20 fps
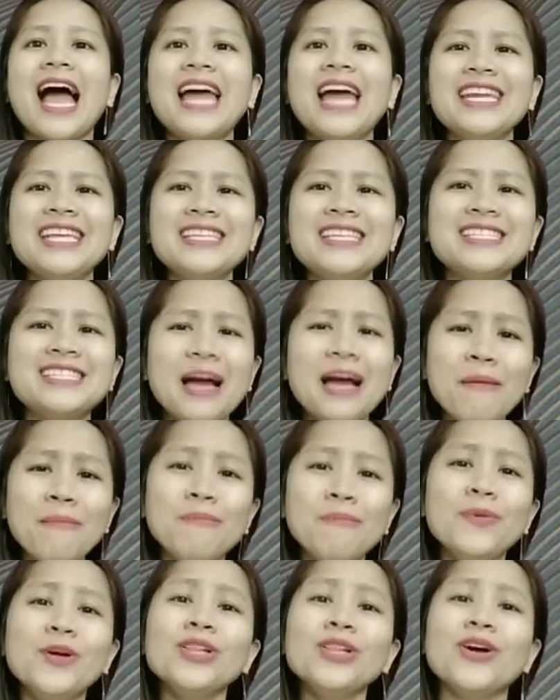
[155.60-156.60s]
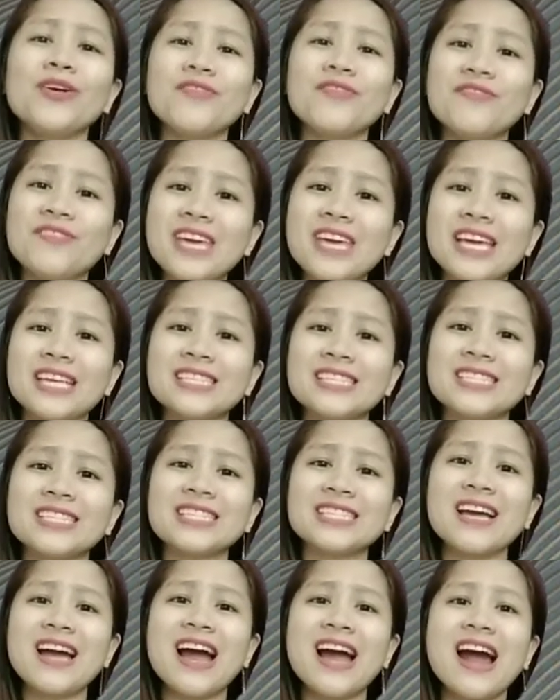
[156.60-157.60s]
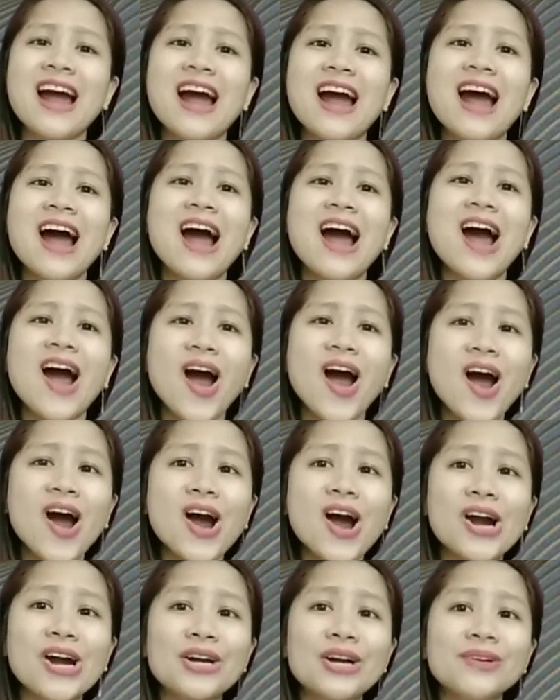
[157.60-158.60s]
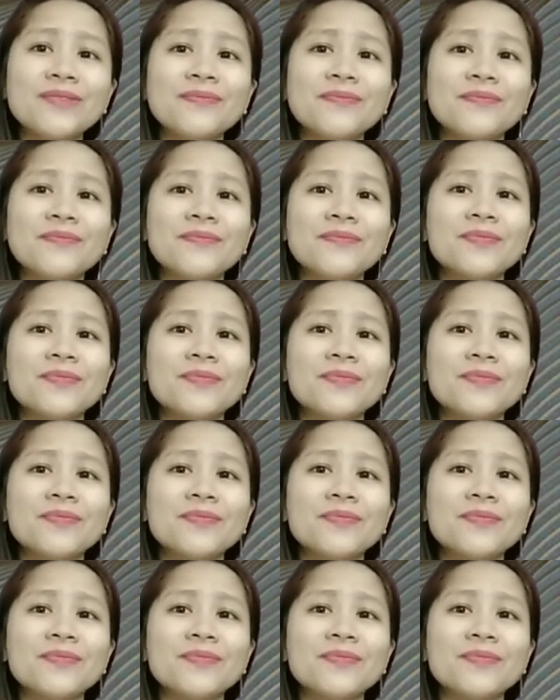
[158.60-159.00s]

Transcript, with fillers: An example of this are